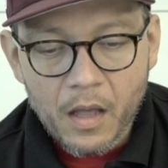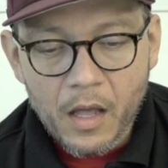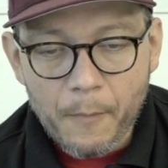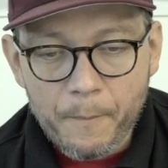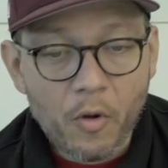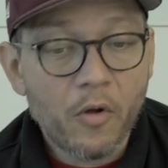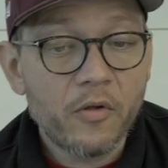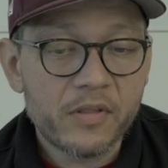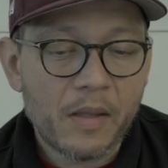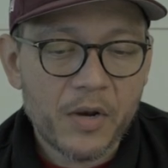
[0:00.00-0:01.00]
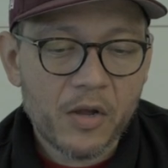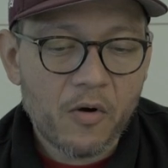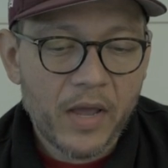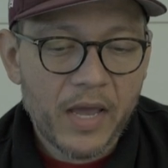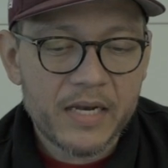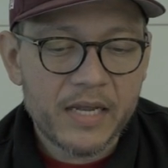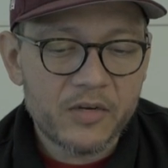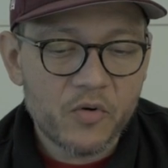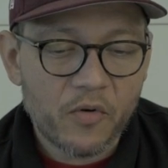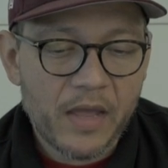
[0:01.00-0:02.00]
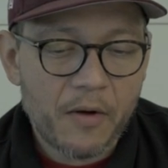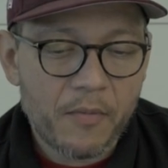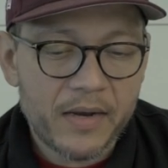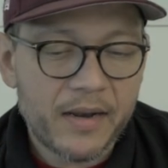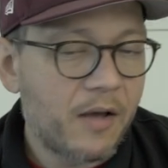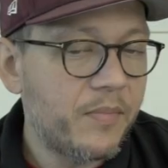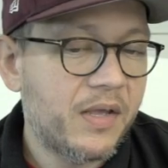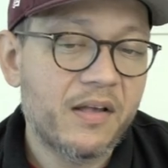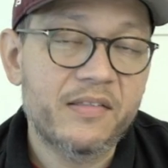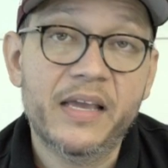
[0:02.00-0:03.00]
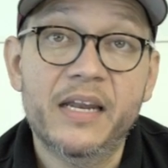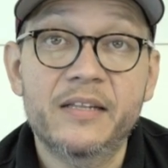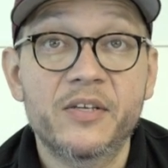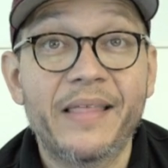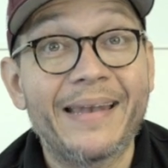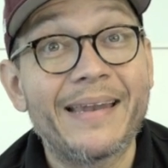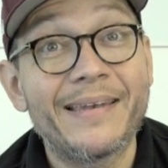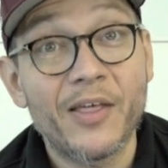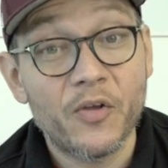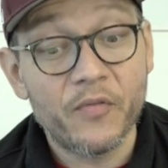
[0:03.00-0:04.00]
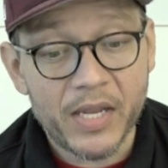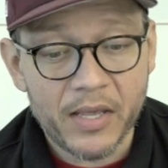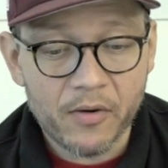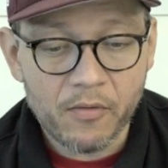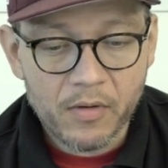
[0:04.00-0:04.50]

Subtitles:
Polls, I'm going to go ahead and ignore that right now because I get into that in another video.